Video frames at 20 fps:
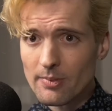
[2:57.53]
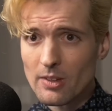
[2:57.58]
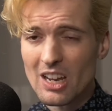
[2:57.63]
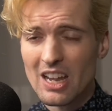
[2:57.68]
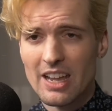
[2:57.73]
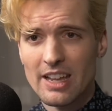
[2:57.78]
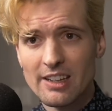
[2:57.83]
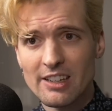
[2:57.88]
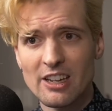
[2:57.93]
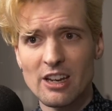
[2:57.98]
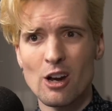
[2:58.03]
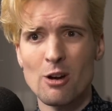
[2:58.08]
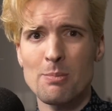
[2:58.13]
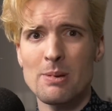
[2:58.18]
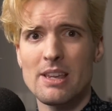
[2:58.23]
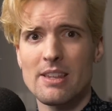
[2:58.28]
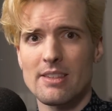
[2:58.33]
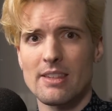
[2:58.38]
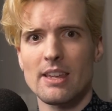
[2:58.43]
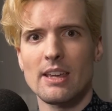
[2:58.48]
In T R
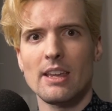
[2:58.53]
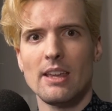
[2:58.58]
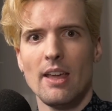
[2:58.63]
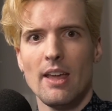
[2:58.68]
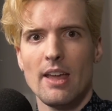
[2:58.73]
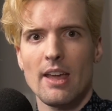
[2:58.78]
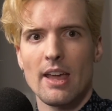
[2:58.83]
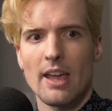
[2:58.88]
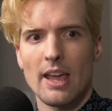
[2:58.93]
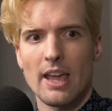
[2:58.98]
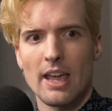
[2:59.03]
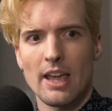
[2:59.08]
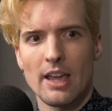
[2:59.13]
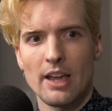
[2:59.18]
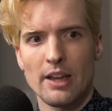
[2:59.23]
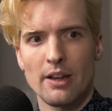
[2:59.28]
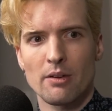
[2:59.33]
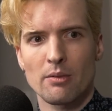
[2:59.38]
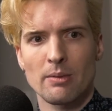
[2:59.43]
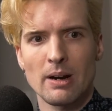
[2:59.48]
P C,
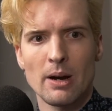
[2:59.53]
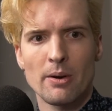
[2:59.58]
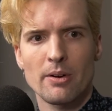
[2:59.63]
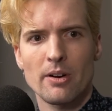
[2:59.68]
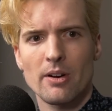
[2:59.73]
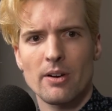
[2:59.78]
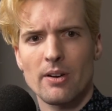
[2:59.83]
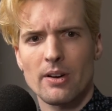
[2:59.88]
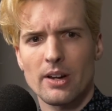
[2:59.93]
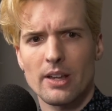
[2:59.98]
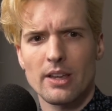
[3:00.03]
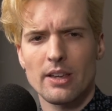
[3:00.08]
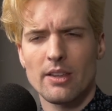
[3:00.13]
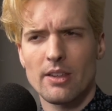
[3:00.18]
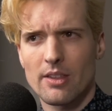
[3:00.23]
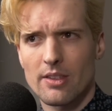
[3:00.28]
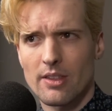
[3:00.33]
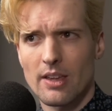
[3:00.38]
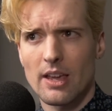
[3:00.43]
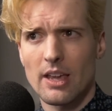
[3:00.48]
a router
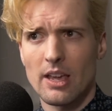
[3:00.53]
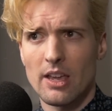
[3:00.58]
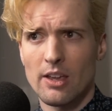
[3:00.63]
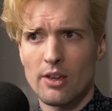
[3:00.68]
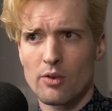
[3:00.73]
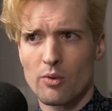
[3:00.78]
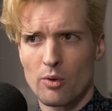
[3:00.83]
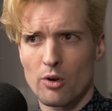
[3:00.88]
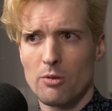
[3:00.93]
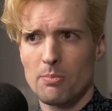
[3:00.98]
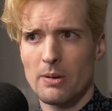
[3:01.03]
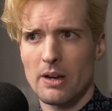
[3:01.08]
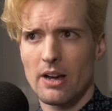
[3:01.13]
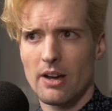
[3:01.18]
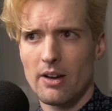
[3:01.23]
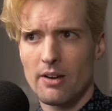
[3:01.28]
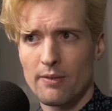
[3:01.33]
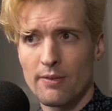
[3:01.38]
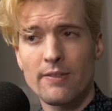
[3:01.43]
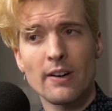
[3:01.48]
is a group
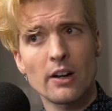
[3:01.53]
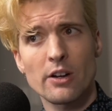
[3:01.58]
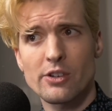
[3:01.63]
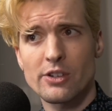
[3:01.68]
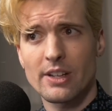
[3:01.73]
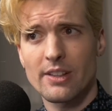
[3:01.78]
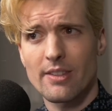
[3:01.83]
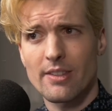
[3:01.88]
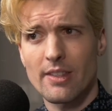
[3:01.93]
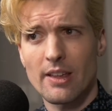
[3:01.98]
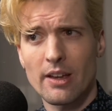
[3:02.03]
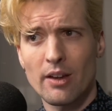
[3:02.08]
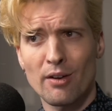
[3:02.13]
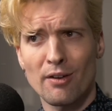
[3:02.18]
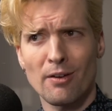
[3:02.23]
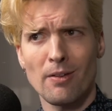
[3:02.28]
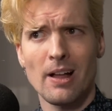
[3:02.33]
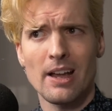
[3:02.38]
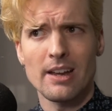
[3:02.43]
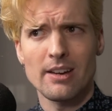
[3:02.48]
of functions that your
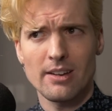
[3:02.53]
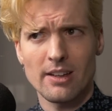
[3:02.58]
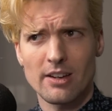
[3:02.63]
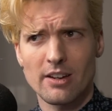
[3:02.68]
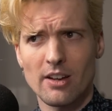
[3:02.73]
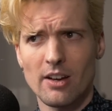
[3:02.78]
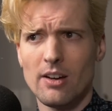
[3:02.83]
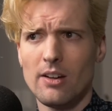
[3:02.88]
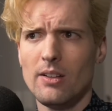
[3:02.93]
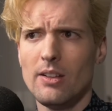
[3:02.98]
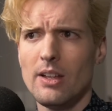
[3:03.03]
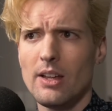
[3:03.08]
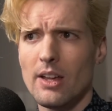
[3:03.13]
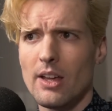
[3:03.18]
client can call.